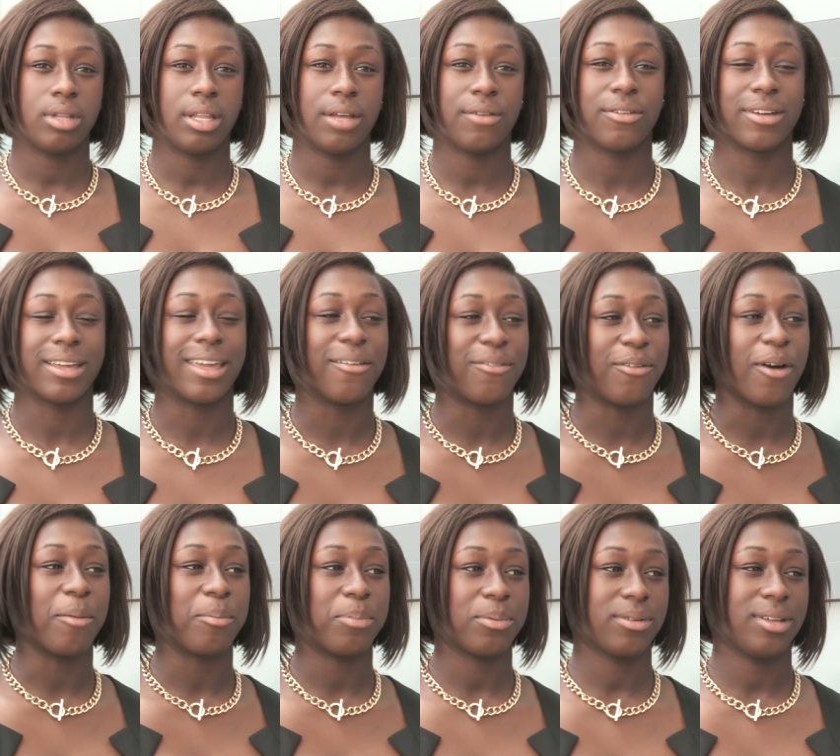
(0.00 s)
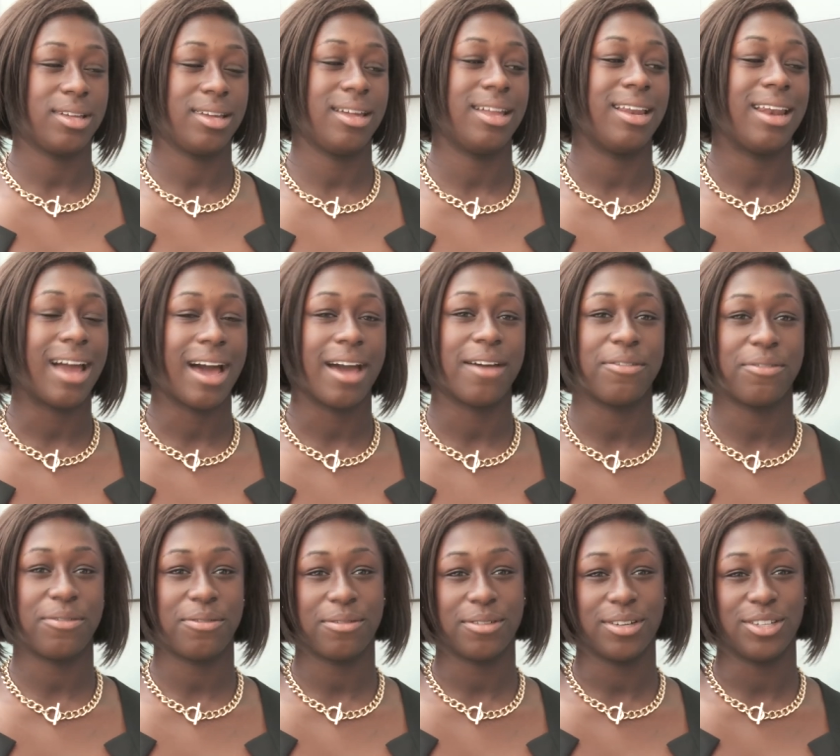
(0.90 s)
never give up in life
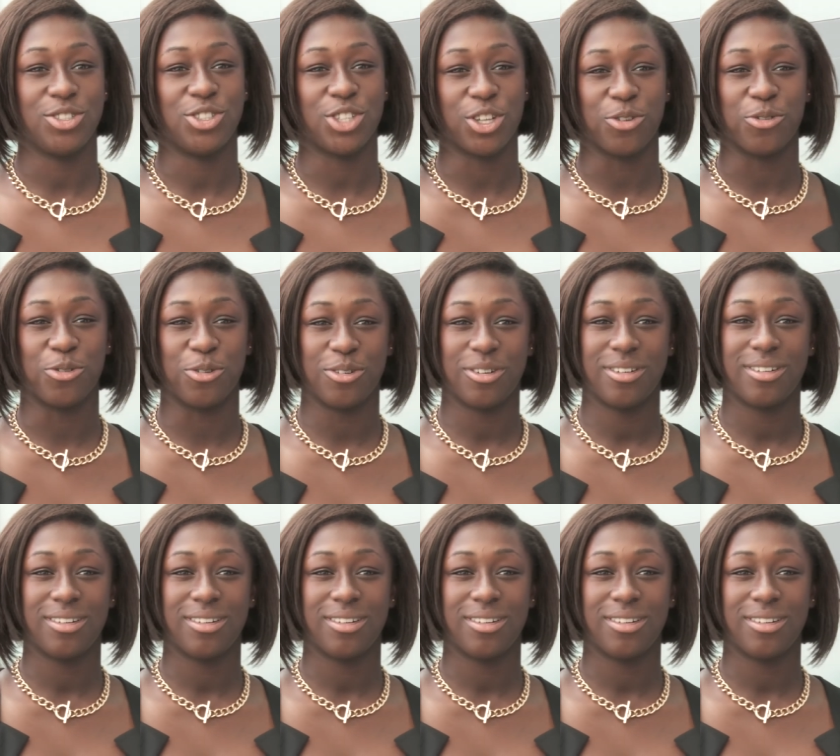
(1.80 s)
in general.